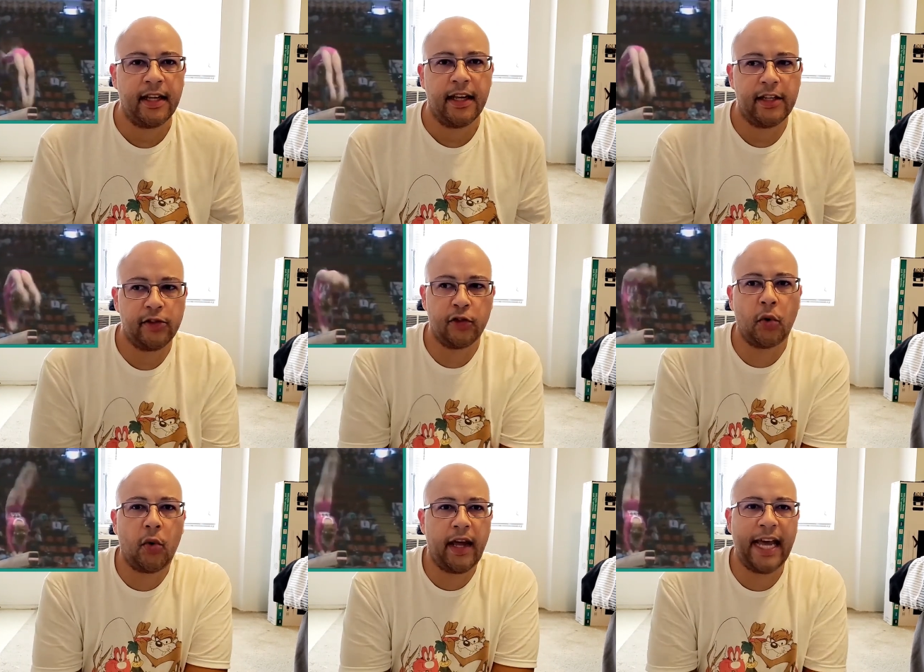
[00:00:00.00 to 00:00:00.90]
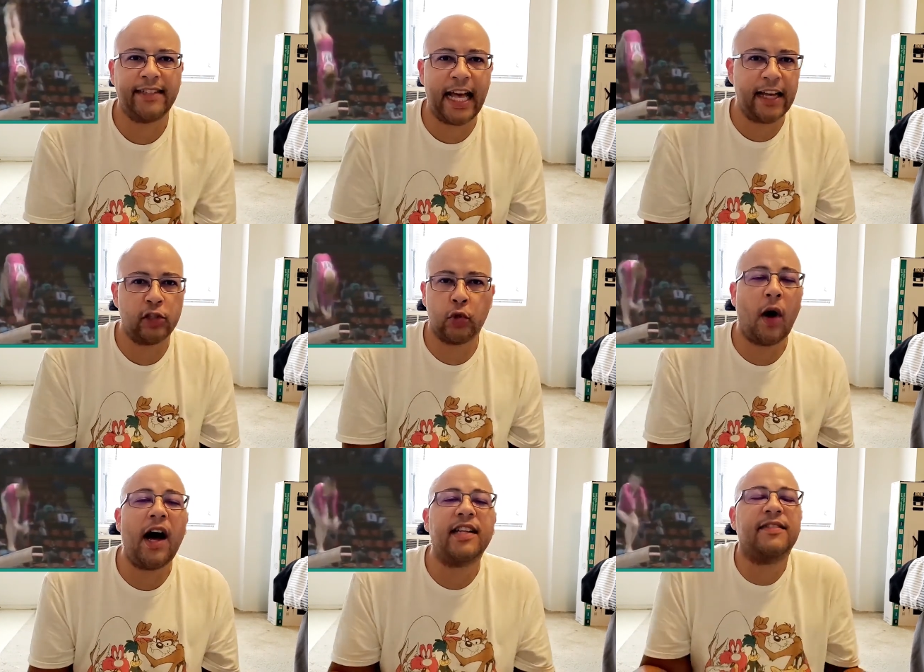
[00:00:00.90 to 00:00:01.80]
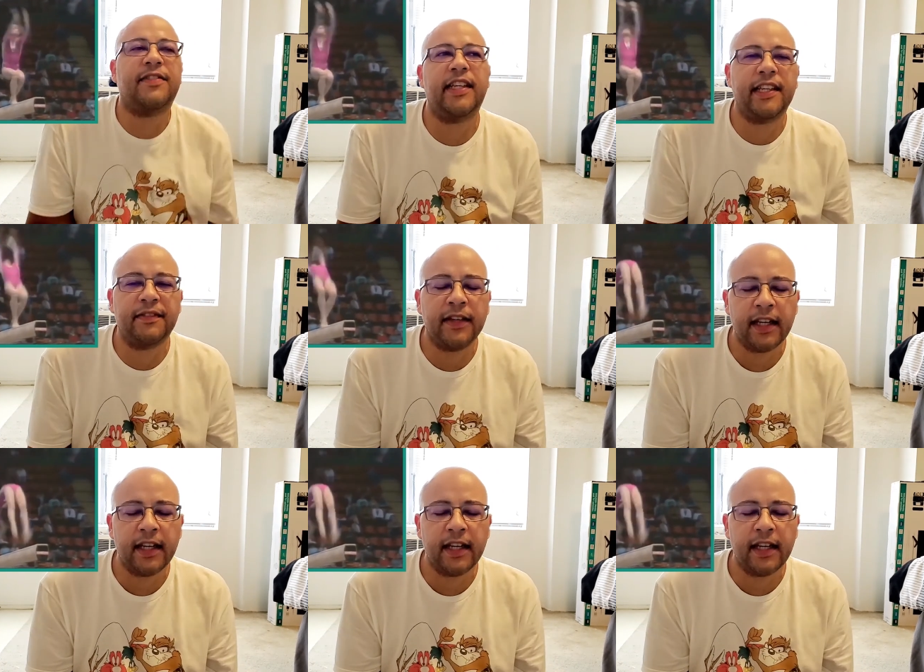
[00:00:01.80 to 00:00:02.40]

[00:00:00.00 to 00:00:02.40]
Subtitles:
and joy, has that joie de vivre,